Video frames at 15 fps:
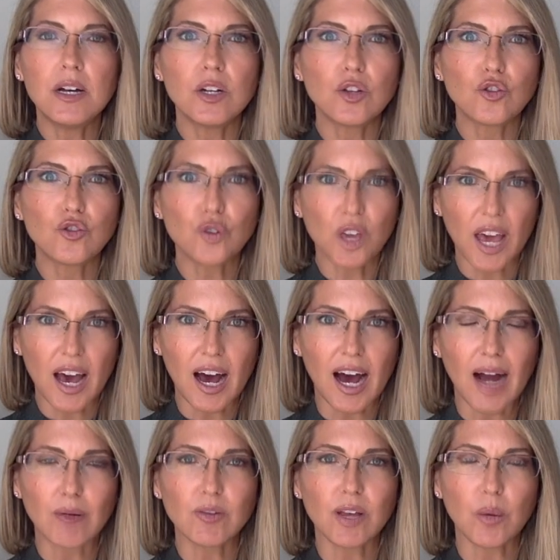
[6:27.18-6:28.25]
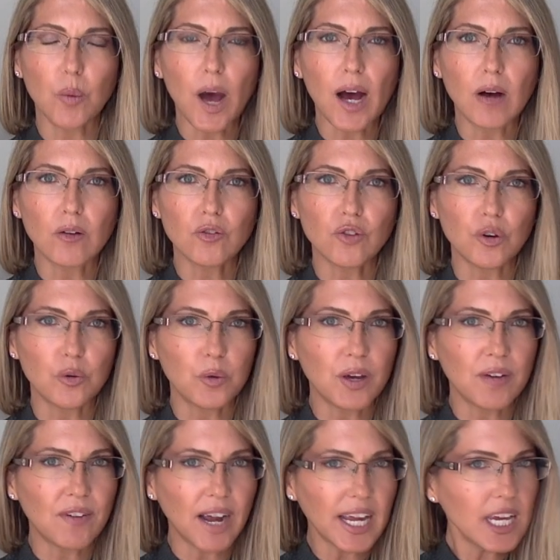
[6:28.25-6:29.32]
so yeah, I was like, wow, so
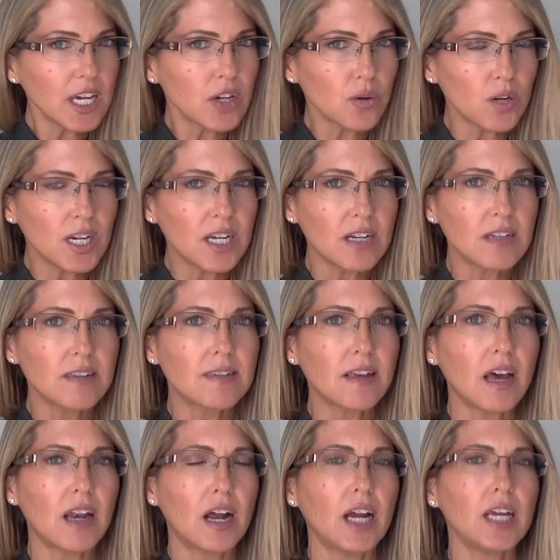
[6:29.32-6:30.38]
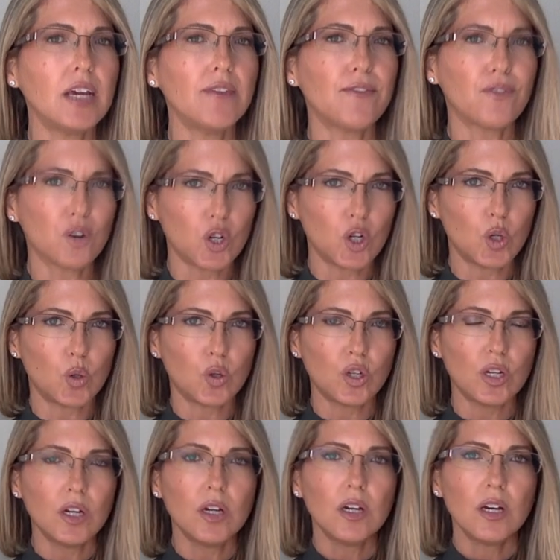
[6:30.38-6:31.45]
if I eat greens and I eat fruit,
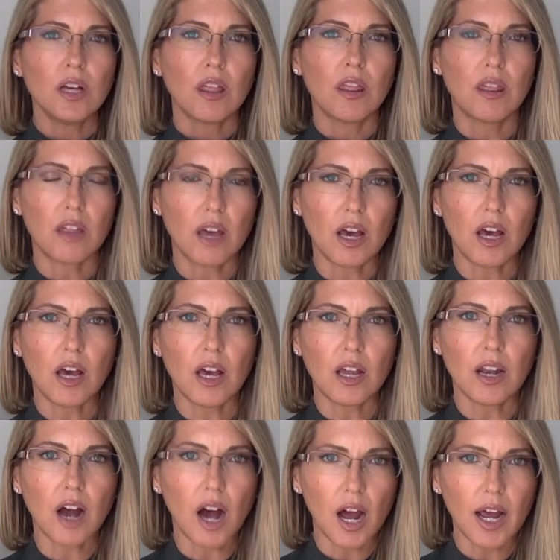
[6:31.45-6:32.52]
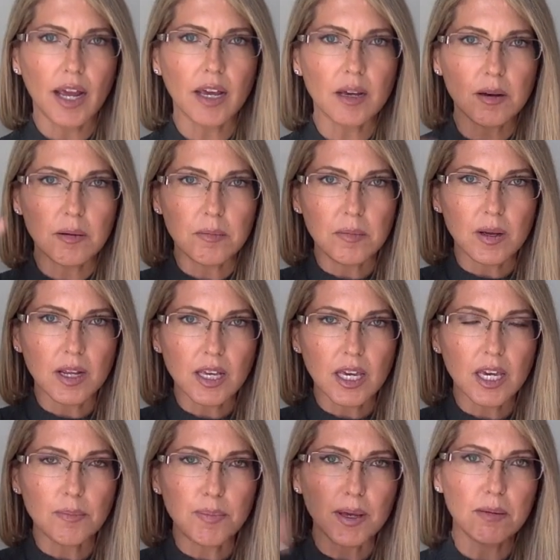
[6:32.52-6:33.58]
then I am
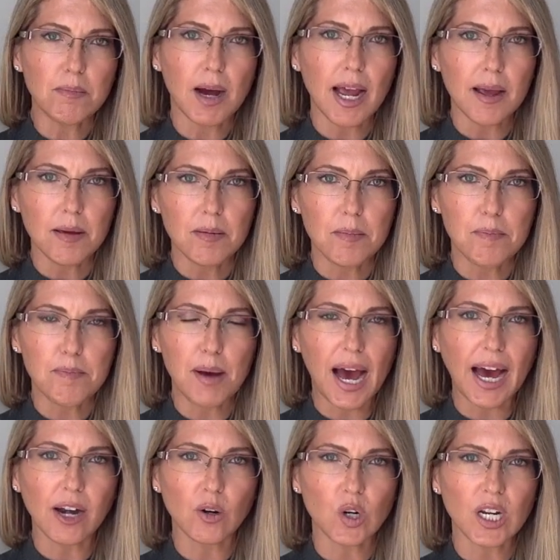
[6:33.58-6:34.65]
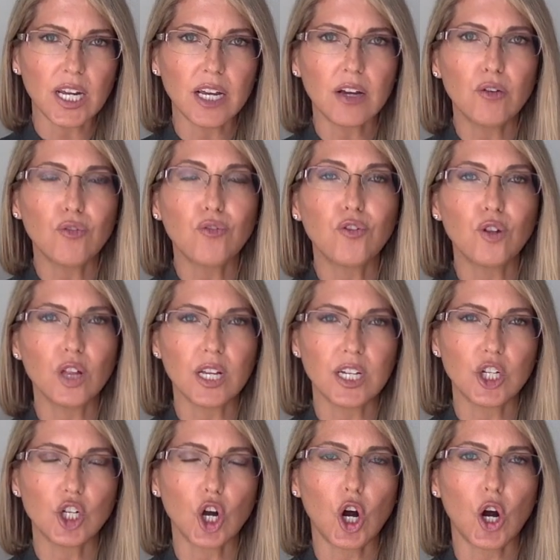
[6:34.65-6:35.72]
keeping my battery fully
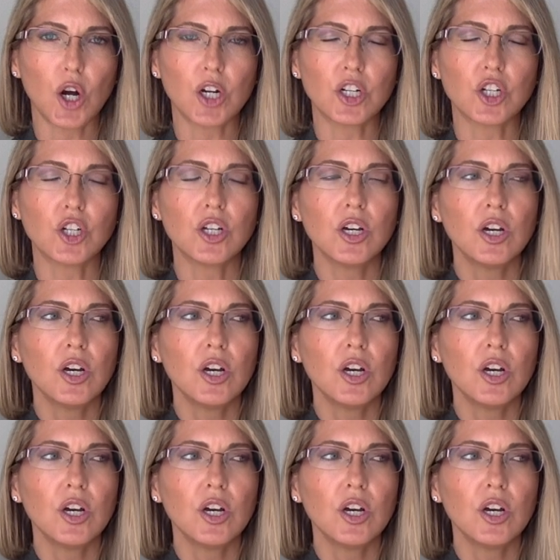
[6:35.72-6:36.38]
charged.